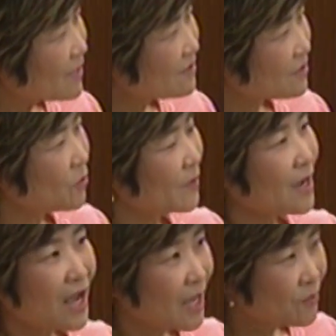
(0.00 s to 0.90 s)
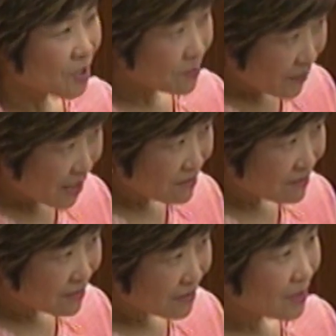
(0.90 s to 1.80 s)
it the way I would
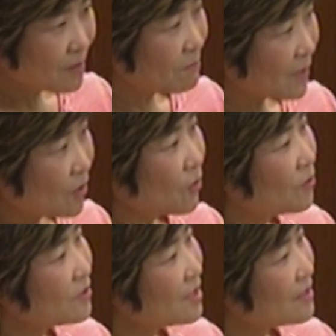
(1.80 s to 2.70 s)
spend my own